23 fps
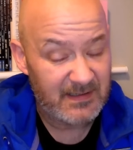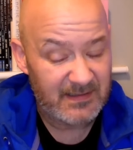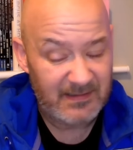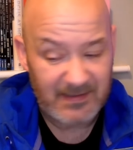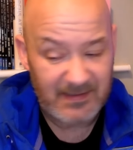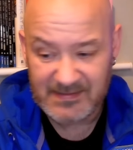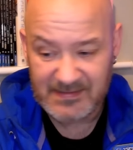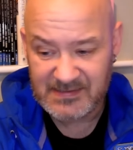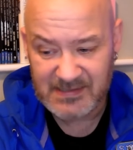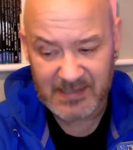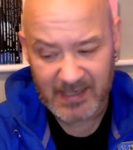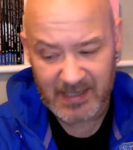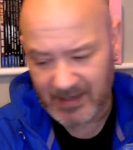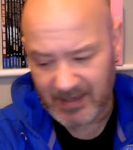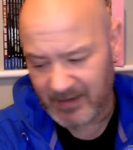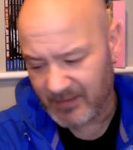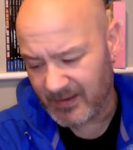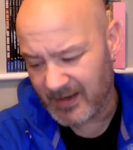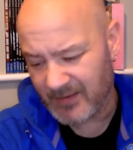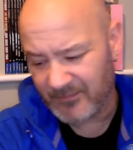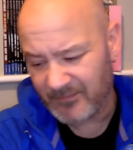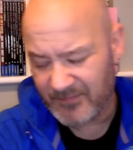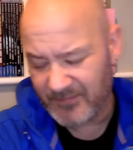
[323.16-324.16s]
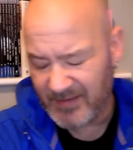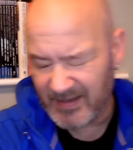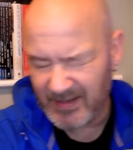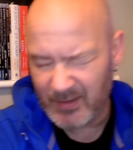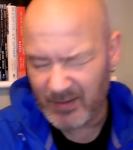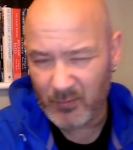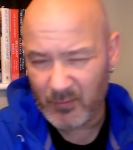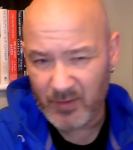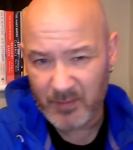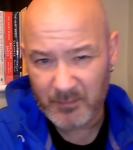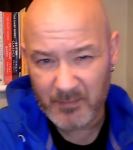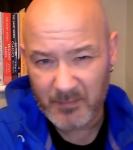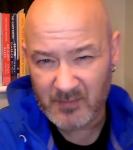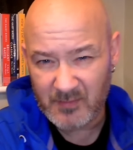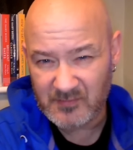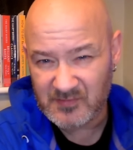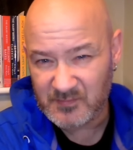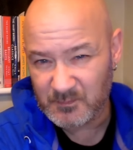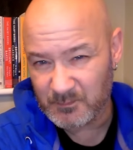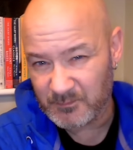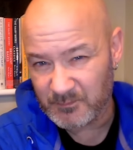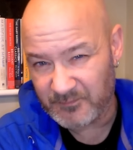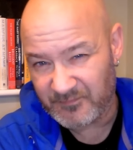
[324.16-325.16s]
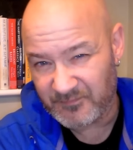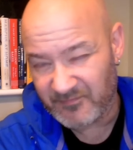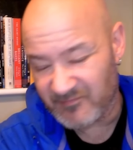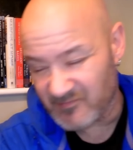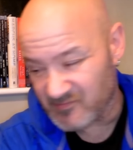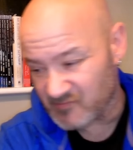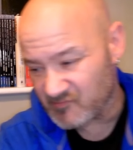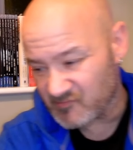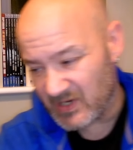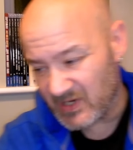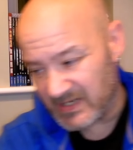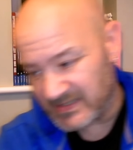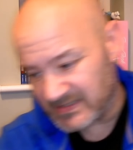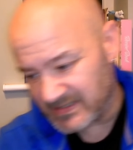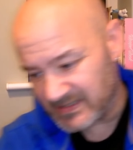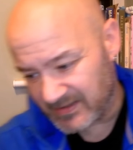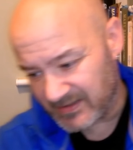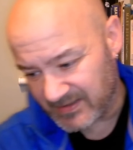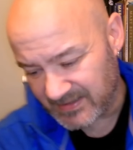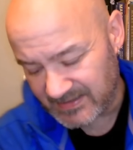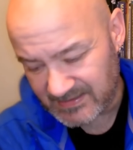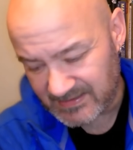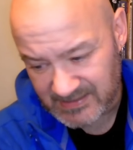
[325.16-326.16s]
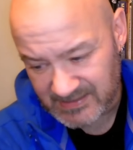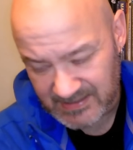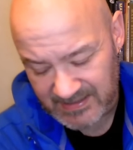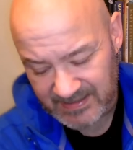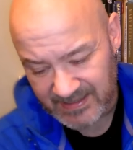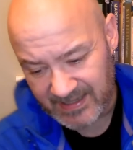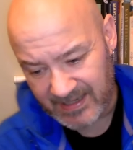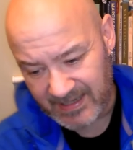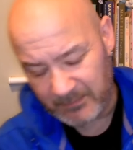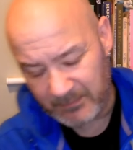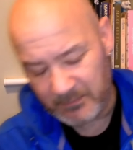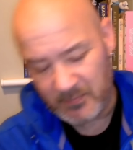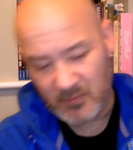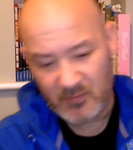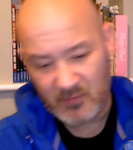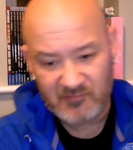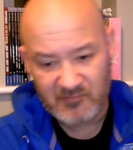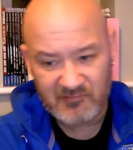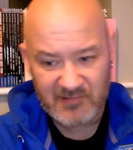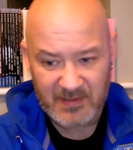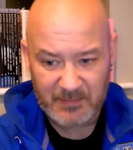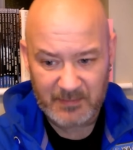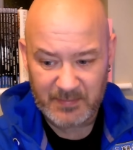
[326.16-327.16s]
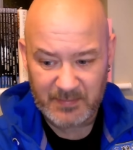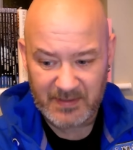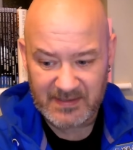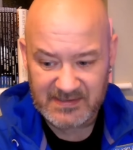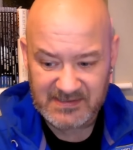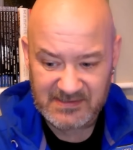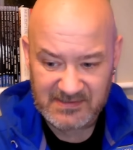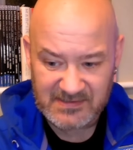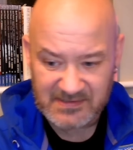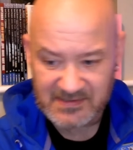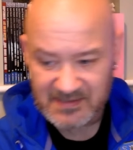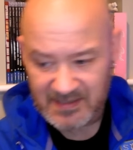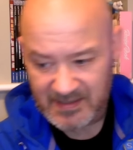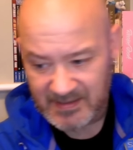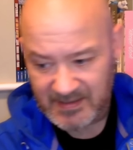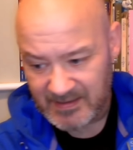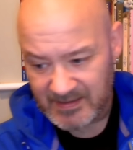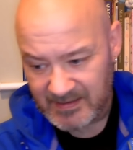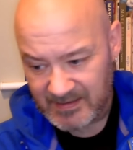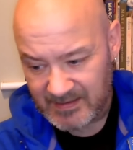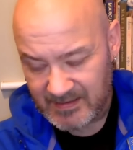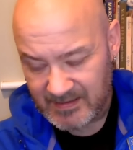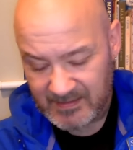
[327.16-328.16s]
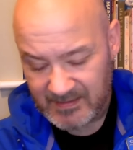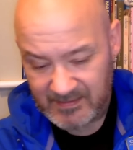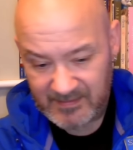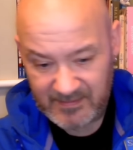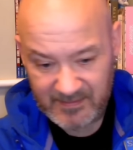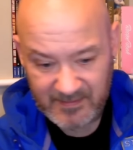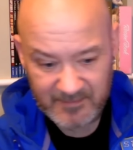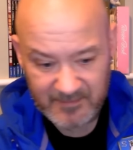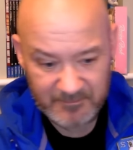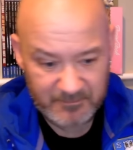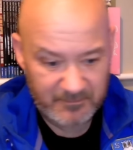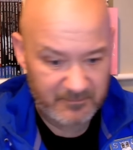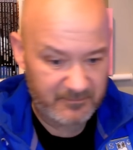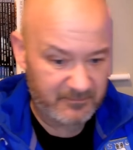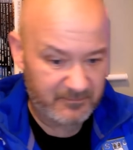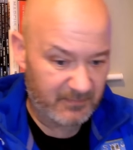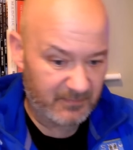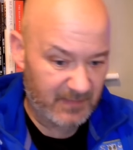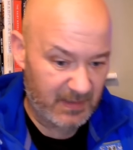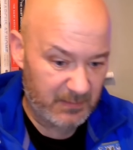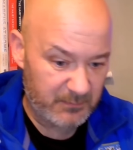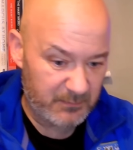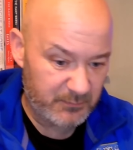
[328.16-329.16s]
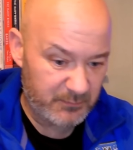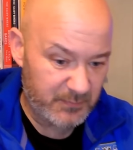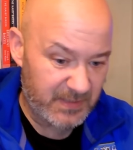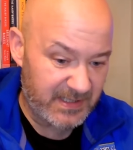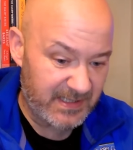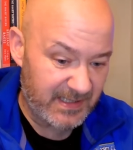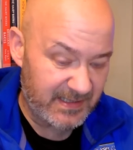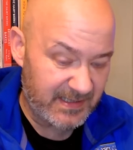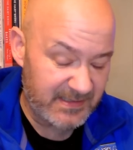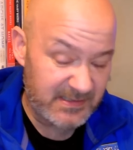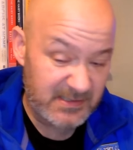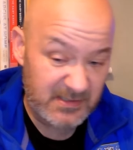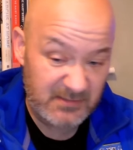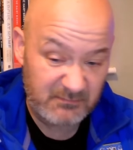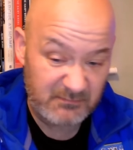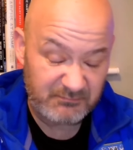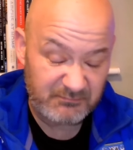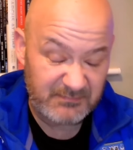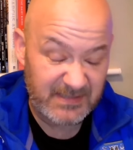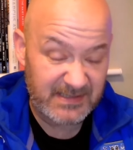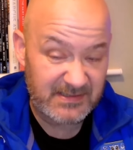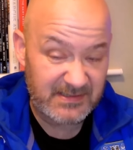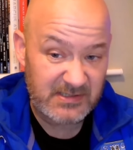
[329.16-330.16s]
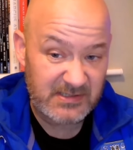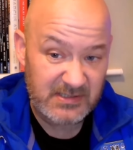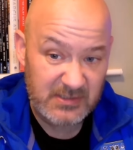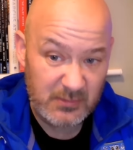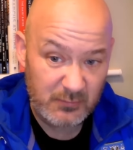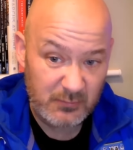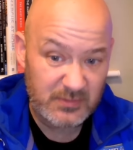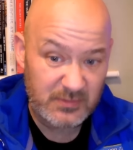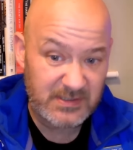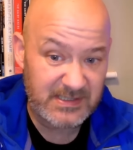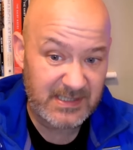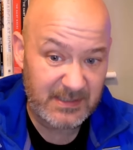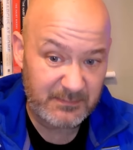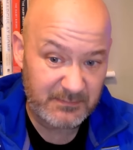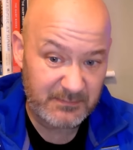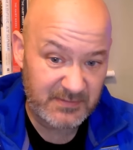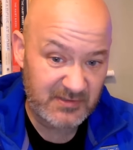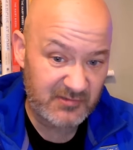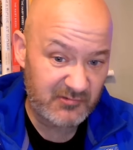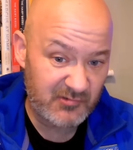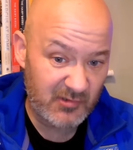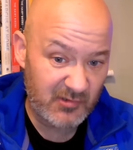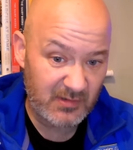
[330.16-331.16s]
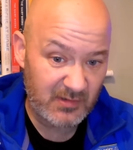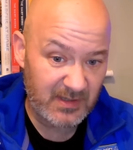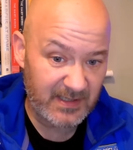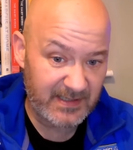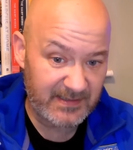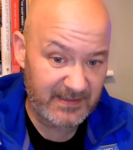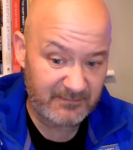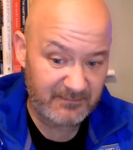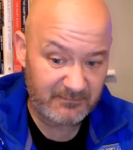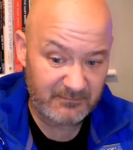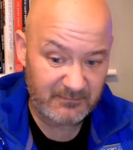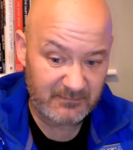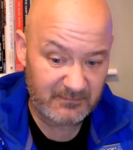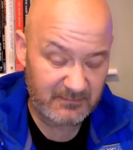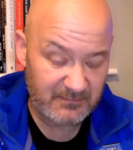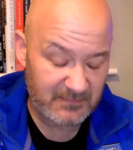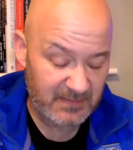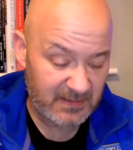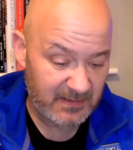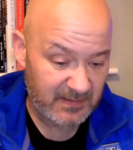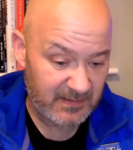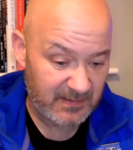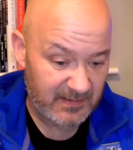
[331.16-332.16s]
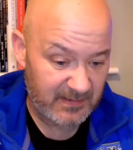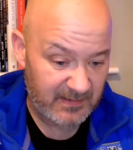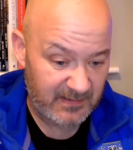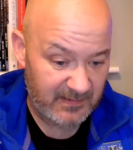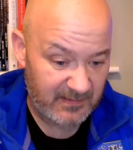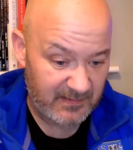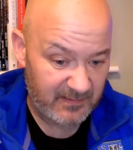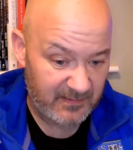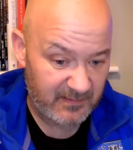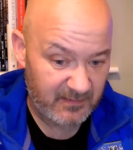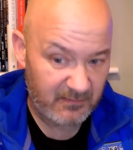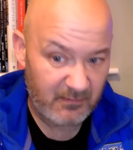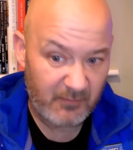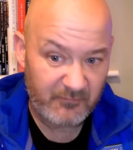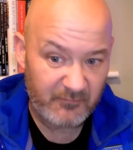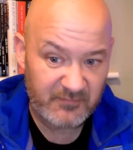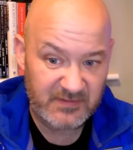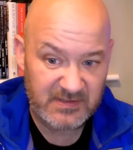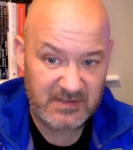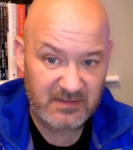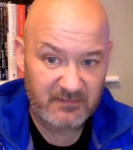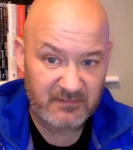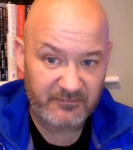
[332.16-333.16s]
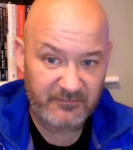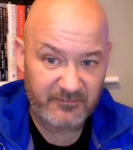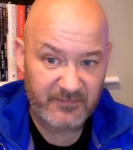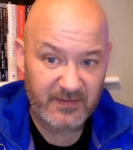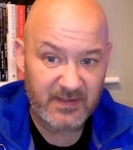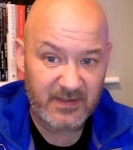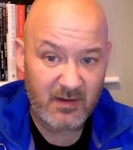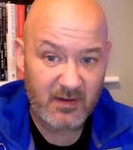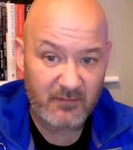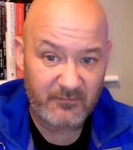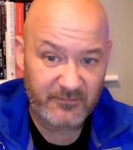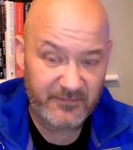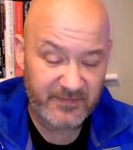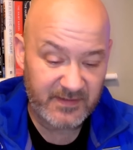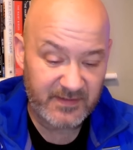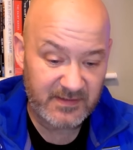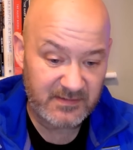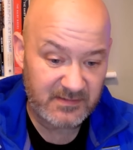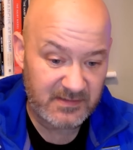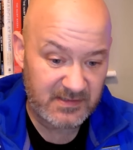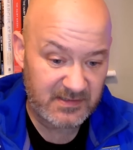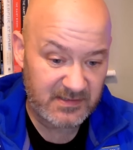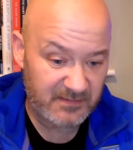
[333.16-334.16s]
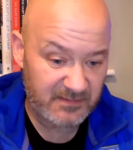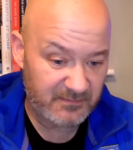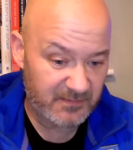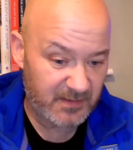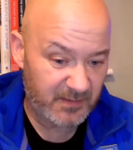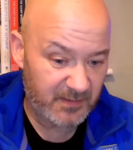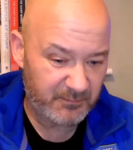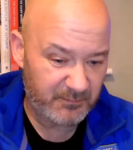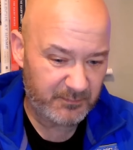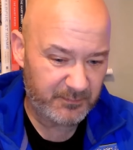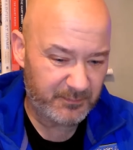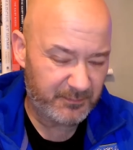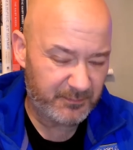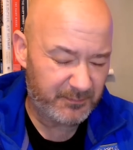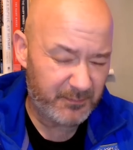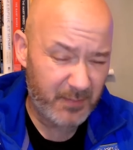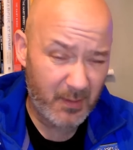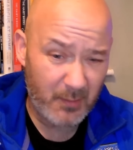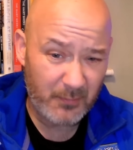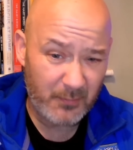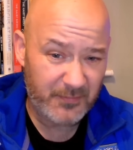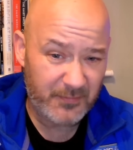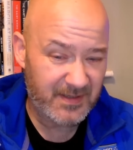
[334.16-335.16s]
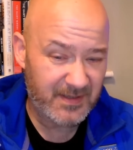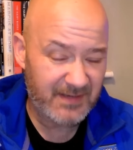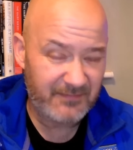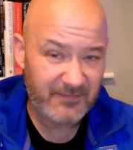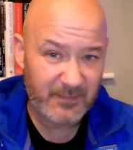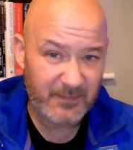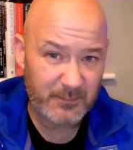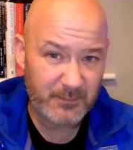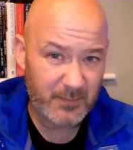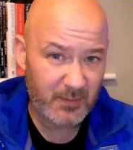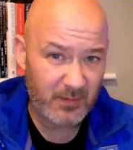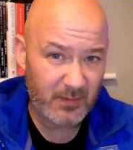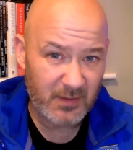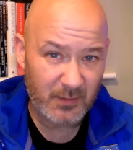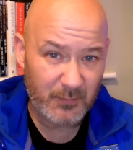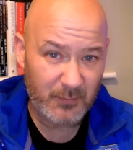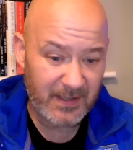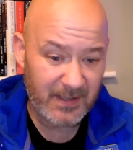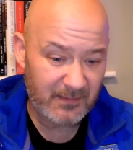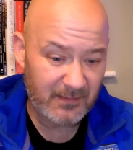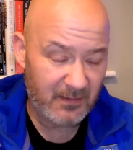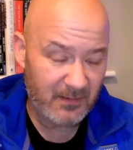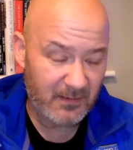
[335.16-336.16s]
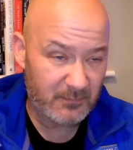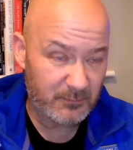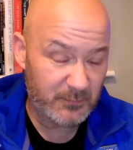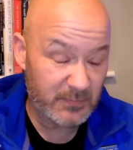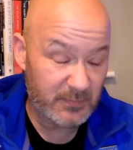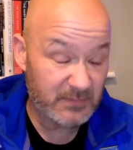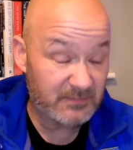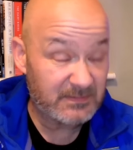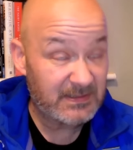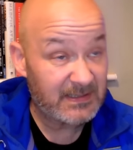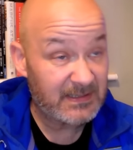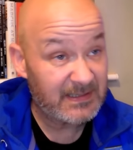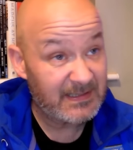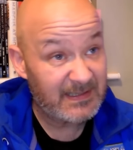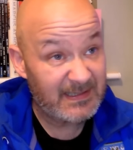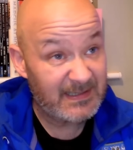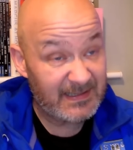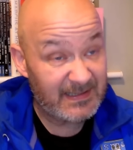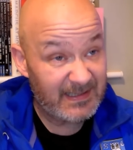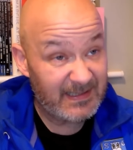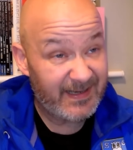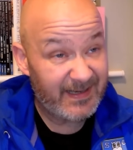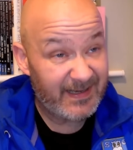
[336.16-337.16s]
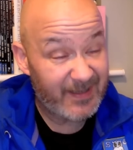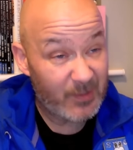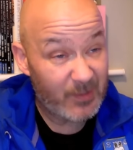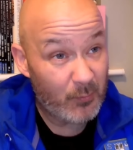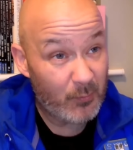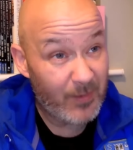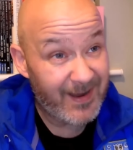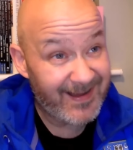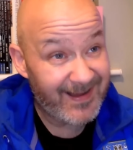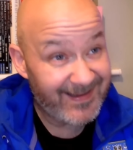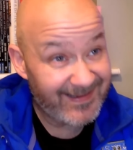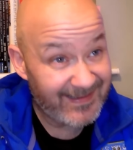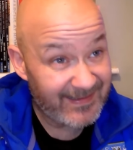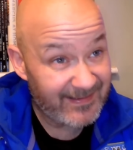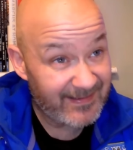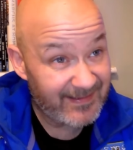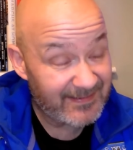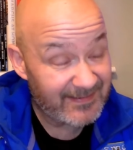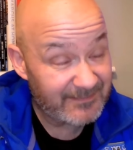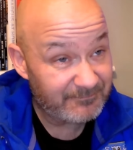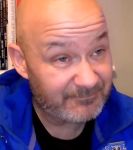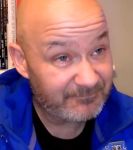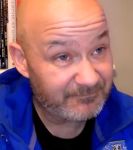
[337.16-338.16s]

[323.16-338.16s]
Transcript: like I said, I find that one of the most frustrating things in game, underdit passes. But it's two teams struggling, obviously, for confidence and both giving ball away a lot. But in a way, that